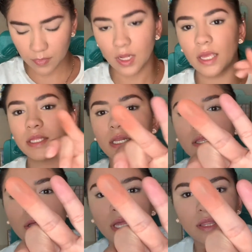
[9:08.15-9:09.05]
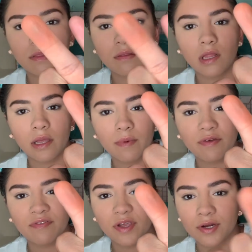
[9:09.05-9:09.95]
And then look at my
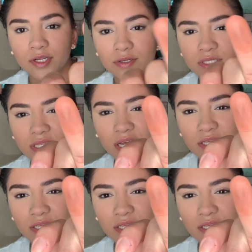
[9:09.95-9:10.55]
finger. Do you see that